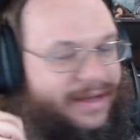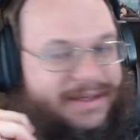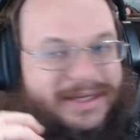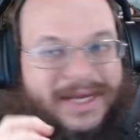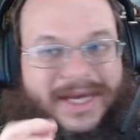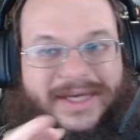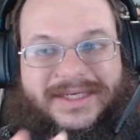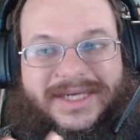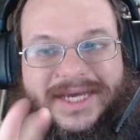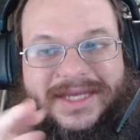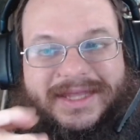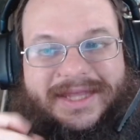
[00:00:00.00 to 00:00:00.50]

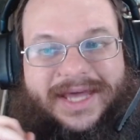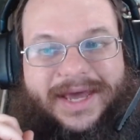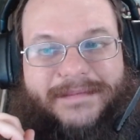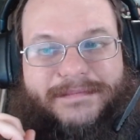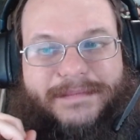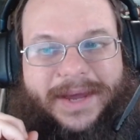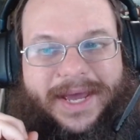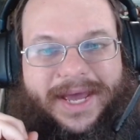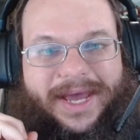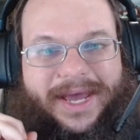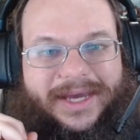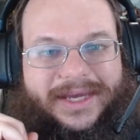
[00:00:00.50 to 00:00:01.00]
take that
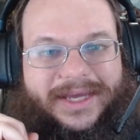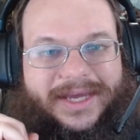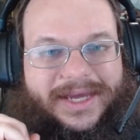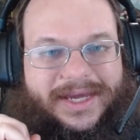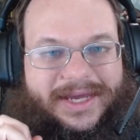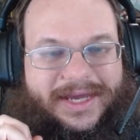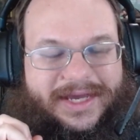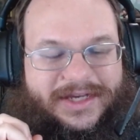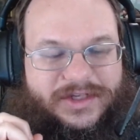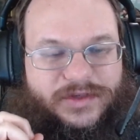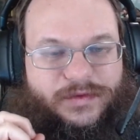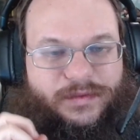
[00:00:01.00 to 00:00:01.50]
back.
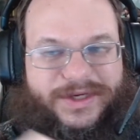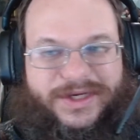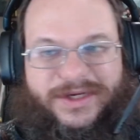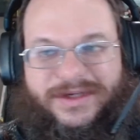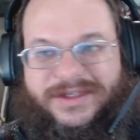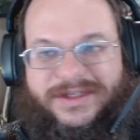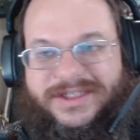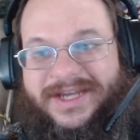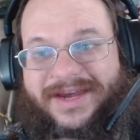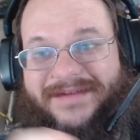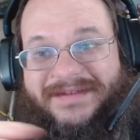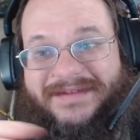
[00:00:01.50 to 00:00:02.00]
It's
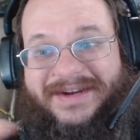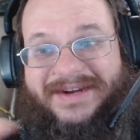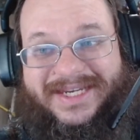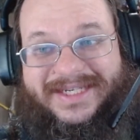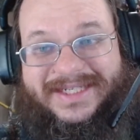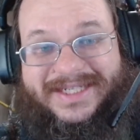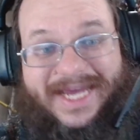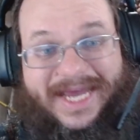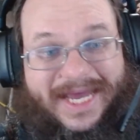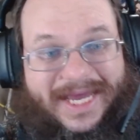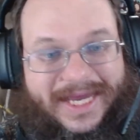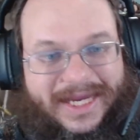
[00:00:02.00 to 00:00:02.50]
Windows 7 and
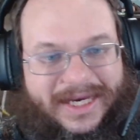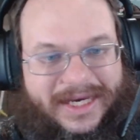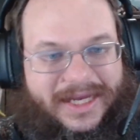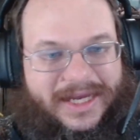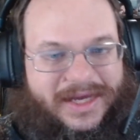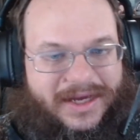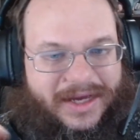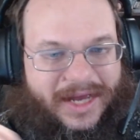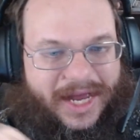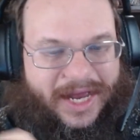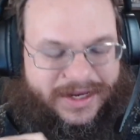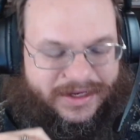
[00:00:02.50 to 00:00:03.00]
10.
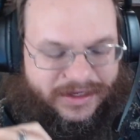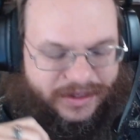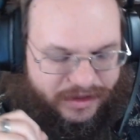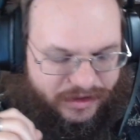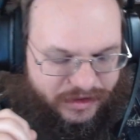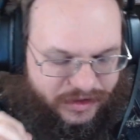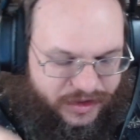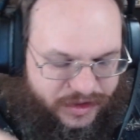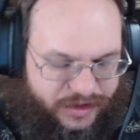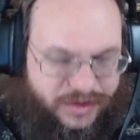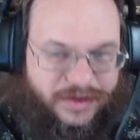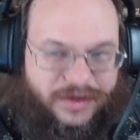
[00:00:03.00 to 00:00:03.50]
I
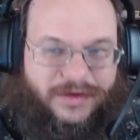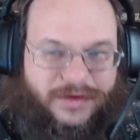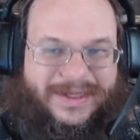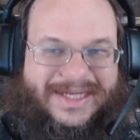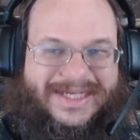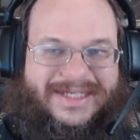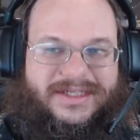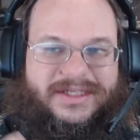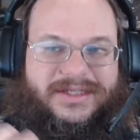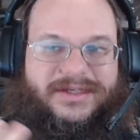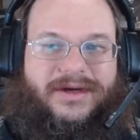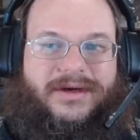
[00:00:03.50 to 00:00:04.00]
used to
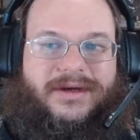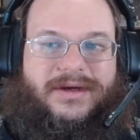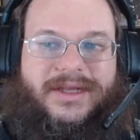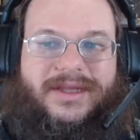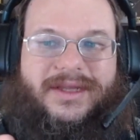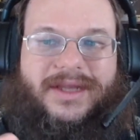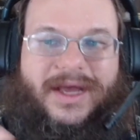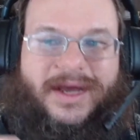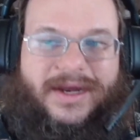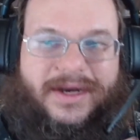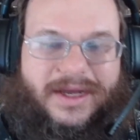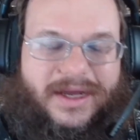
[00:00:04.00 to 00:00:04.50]
install a
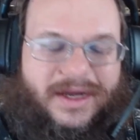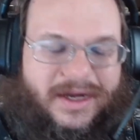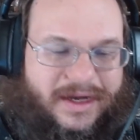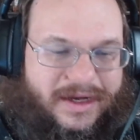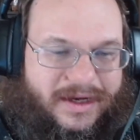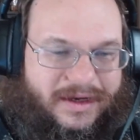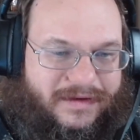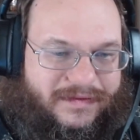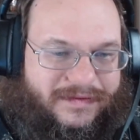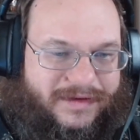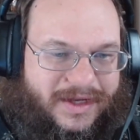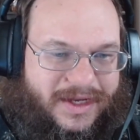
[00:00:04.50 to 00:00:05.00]
lot
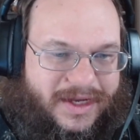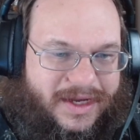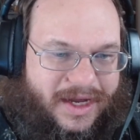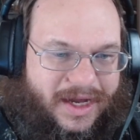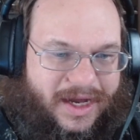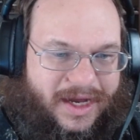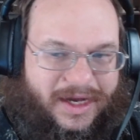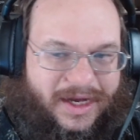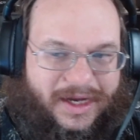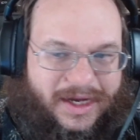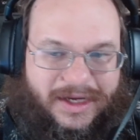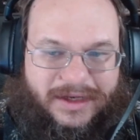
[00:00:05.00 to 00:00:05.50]
of
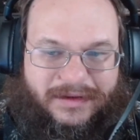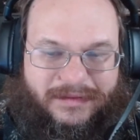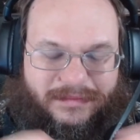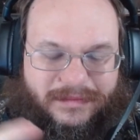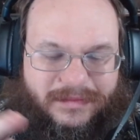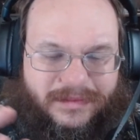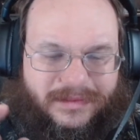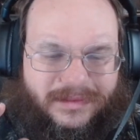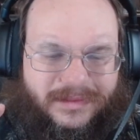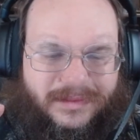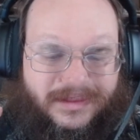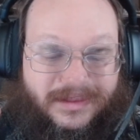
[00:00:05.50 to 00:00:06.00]

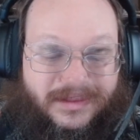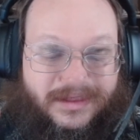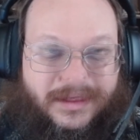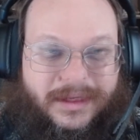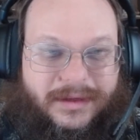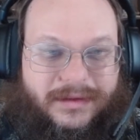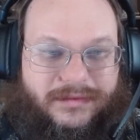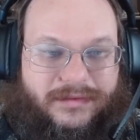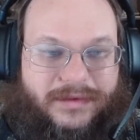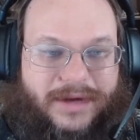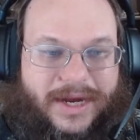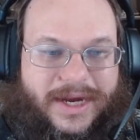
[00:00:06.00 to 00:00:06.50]

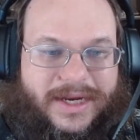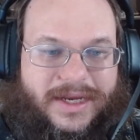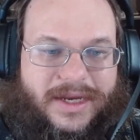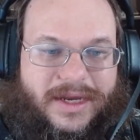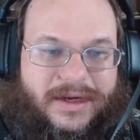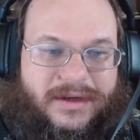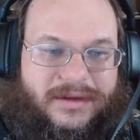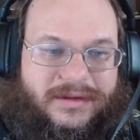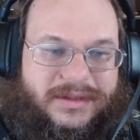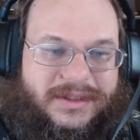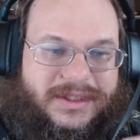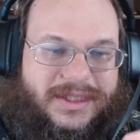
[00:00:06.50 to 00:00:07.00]

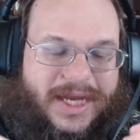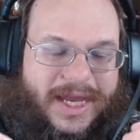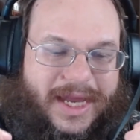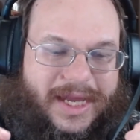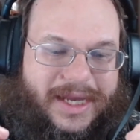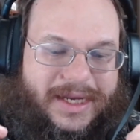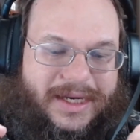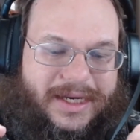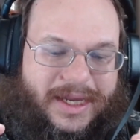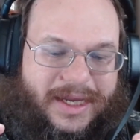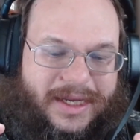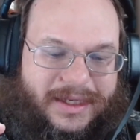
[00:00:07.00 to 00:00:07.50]
radios
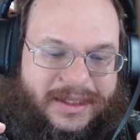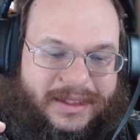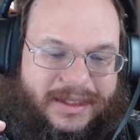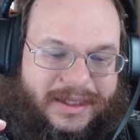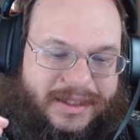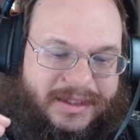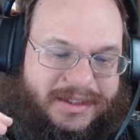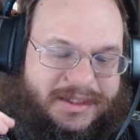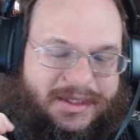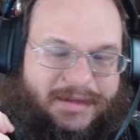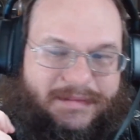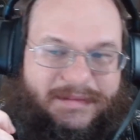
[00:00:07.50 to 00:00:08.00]
and
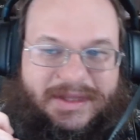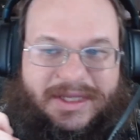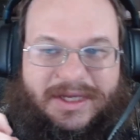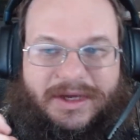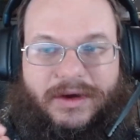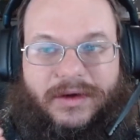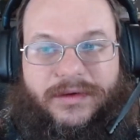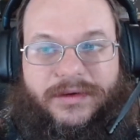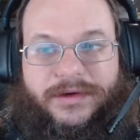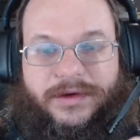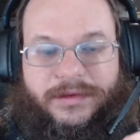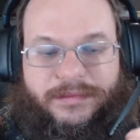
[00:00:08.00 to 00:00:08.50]
get some of the
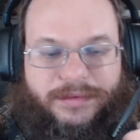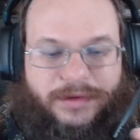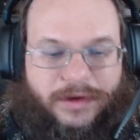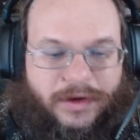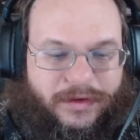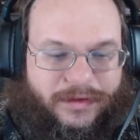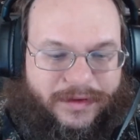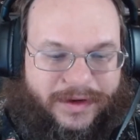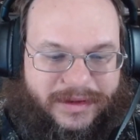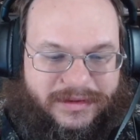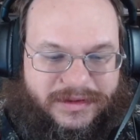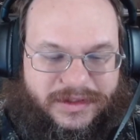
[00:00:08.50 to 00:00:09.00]
older
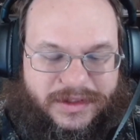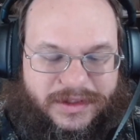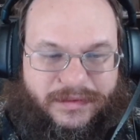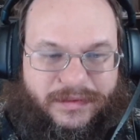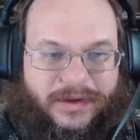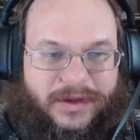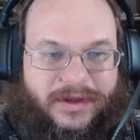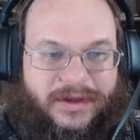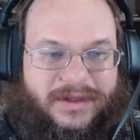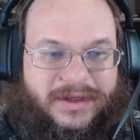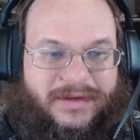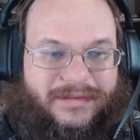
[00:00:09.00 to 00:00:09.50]
programs to
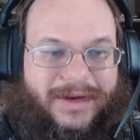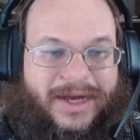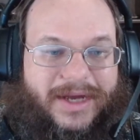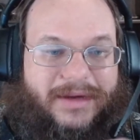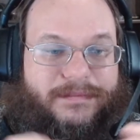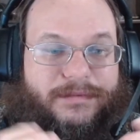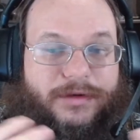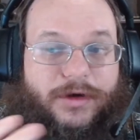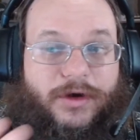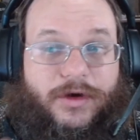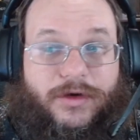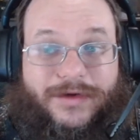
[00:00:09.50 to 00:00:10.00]
work while
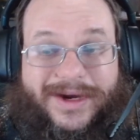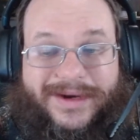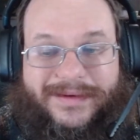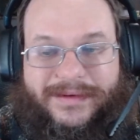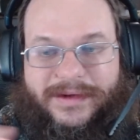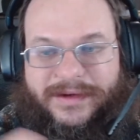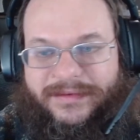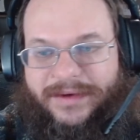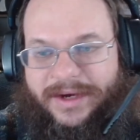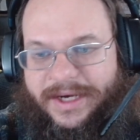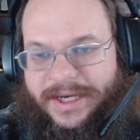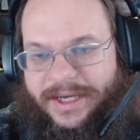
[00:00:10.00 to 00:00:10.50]

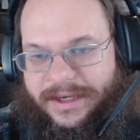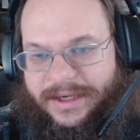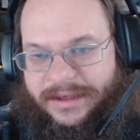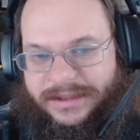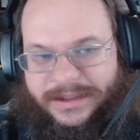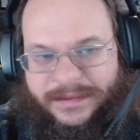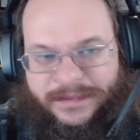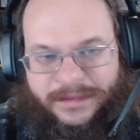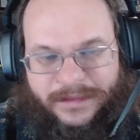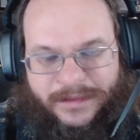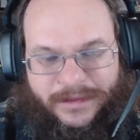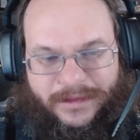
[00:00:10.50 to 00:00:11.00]
programming
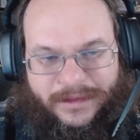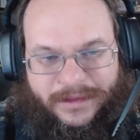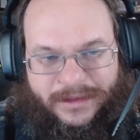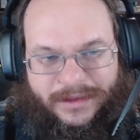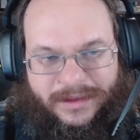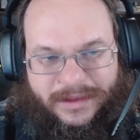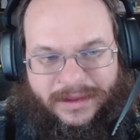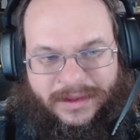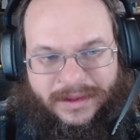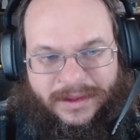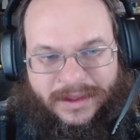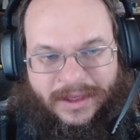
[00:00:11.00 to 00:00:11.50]
radios.
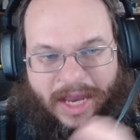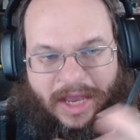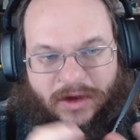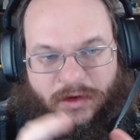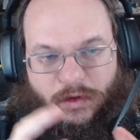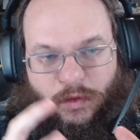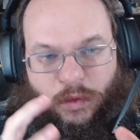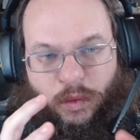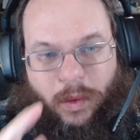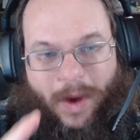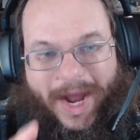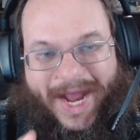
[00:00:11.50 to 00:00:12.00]

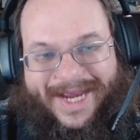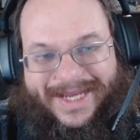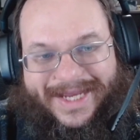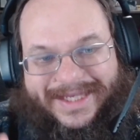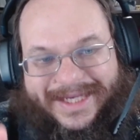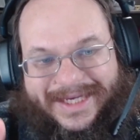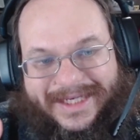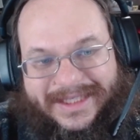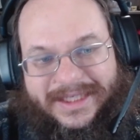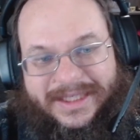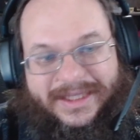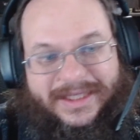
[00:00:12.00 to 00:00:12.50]
Why
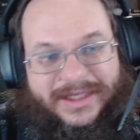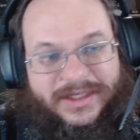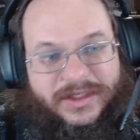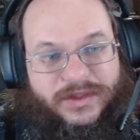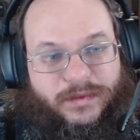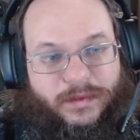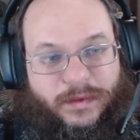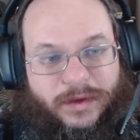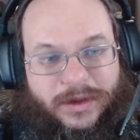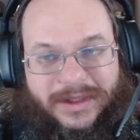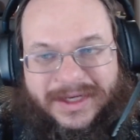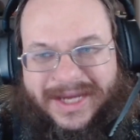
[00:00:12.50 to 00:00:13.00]
doesn't this
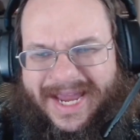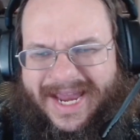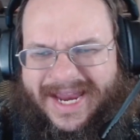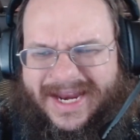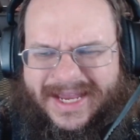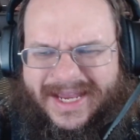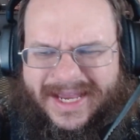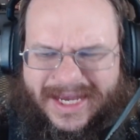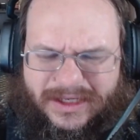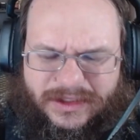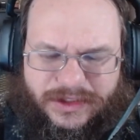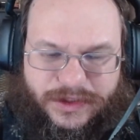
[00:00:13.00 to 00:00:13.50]
work
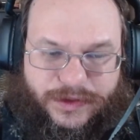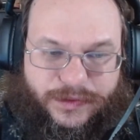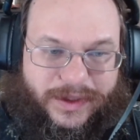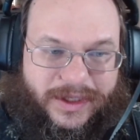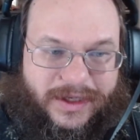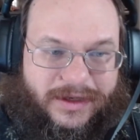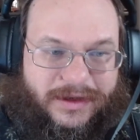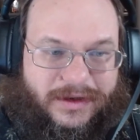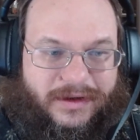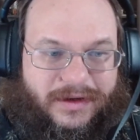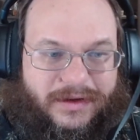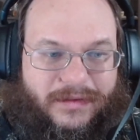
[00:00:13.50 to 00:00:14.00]
any
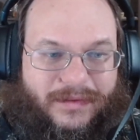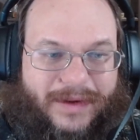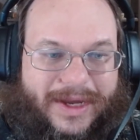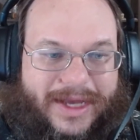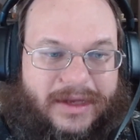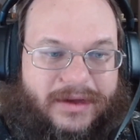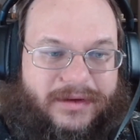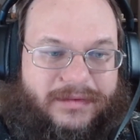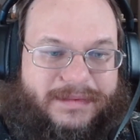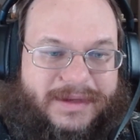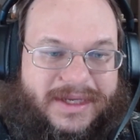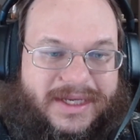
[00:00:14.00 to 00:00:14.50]
elsewhere?
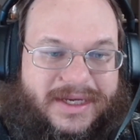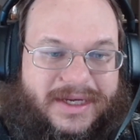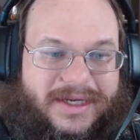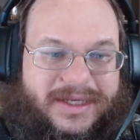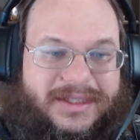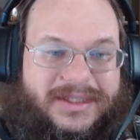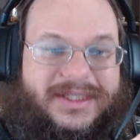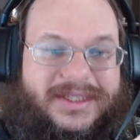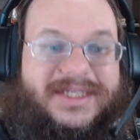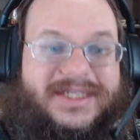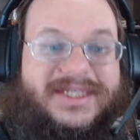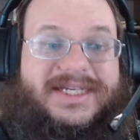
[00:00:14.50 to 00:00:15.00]
Well,
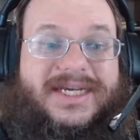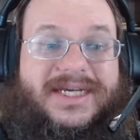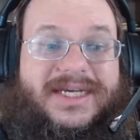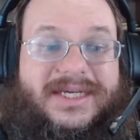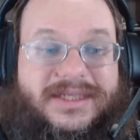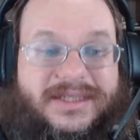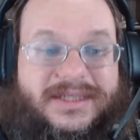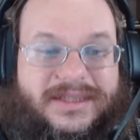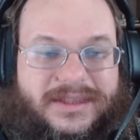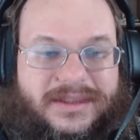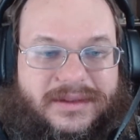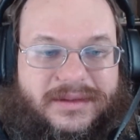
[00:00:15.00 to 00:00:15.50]
because
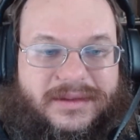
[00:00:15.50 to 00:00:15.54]
since